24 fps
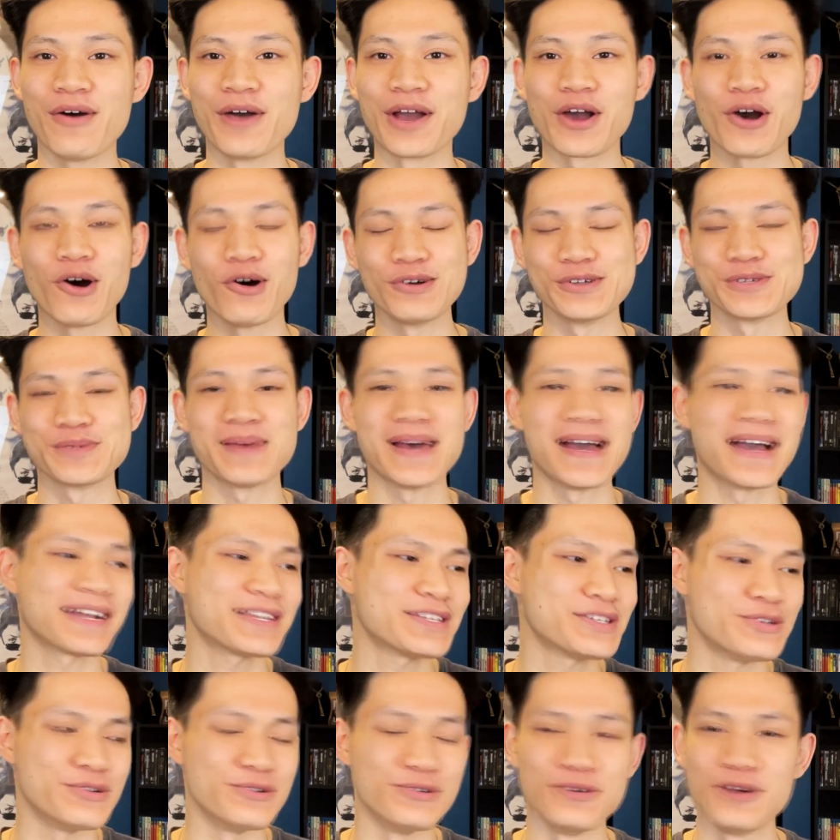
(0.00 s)
it calls back
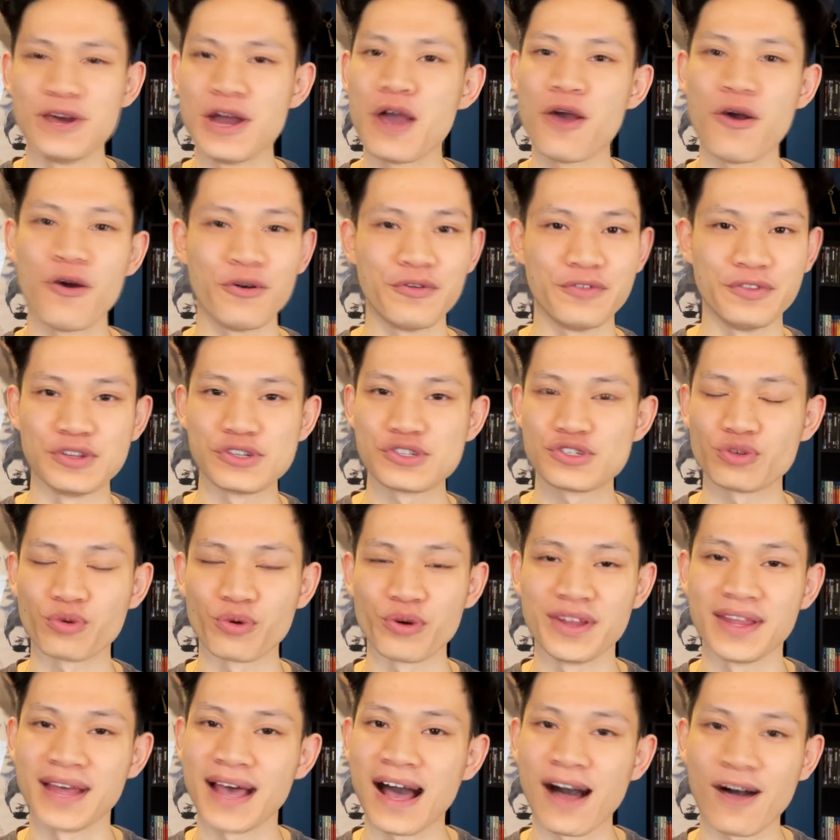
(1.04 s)
to the
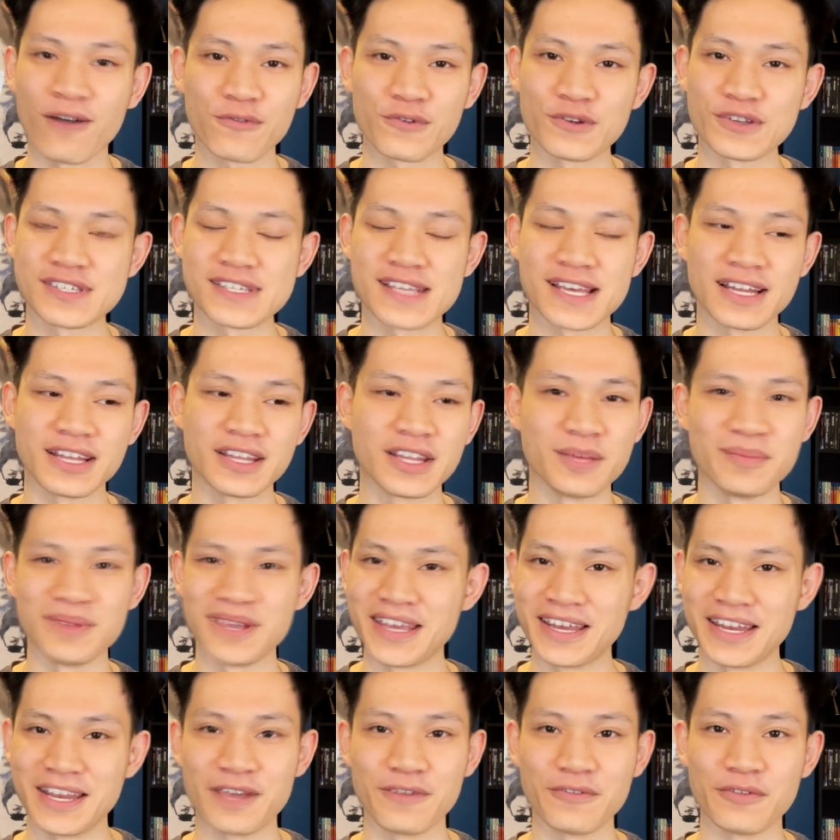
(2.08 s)
story that Alfred said at the
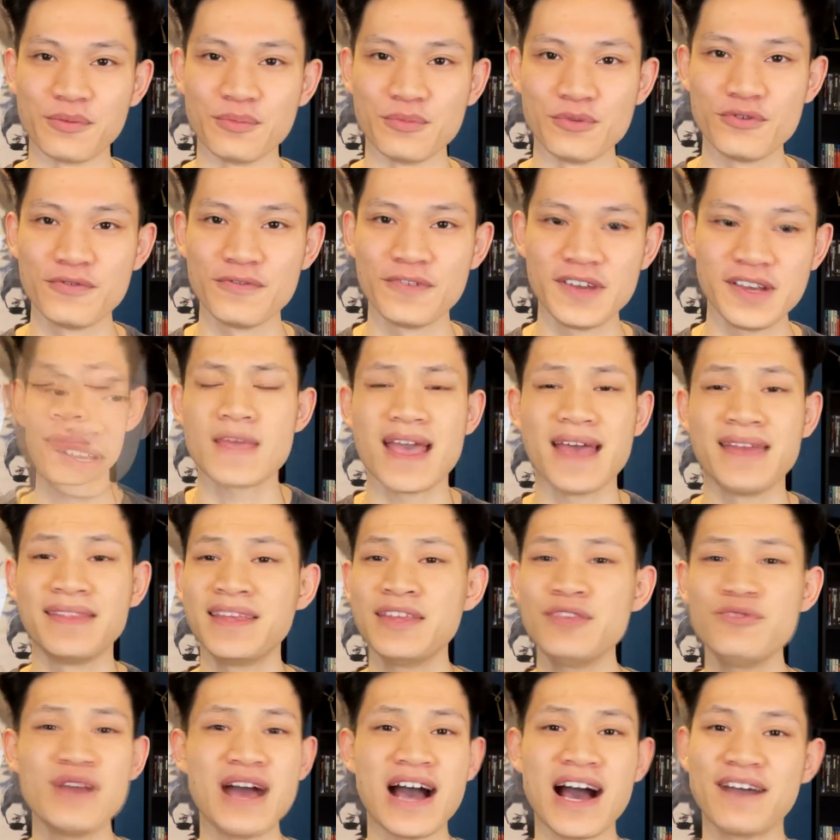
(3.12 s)
beginning of the movie. And
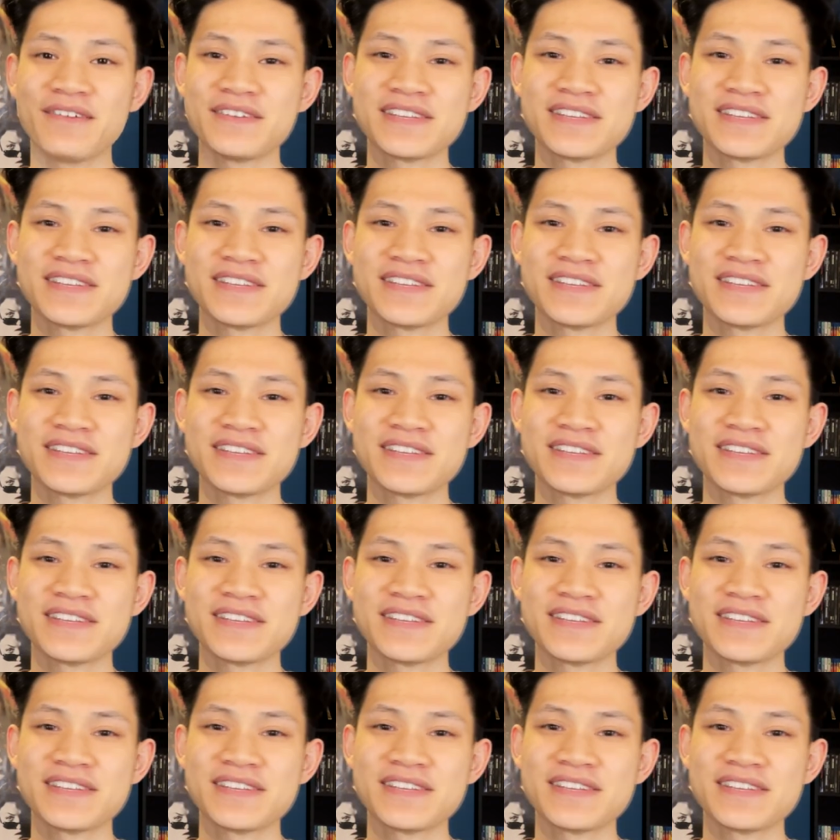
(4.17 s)
then you have